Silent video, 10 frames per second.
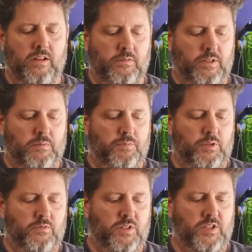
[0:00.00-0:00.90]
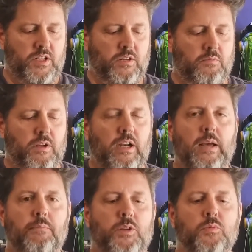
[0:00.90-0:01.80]
I'm going to put this here in my
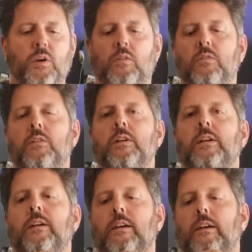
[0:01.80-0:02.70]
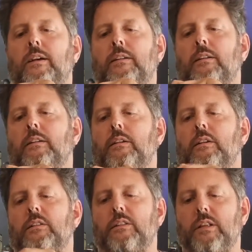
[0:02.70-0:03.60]
lap as well. And
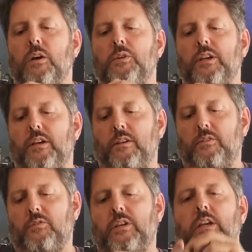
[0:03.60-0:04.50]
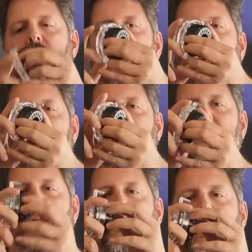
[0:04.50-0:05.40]
now, yeah, to get this
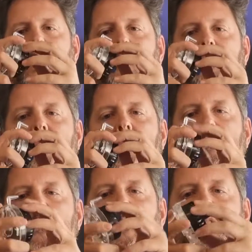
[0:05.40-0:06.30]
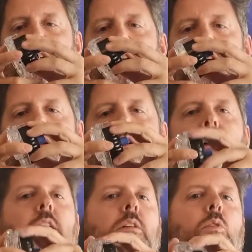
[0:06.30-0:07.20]
out,
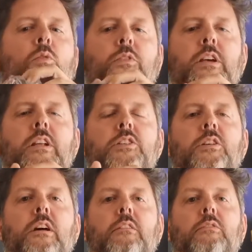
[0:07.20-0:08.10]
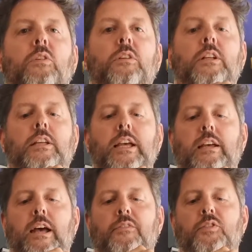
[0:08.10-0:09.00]
in all fairness, you're not going
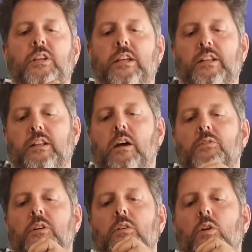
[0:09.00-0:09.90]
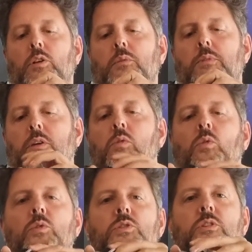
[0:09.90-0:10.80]
to have to get it out a lot,
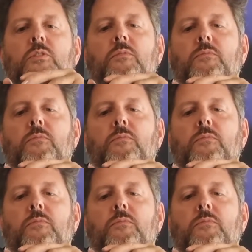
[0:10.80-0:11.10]
because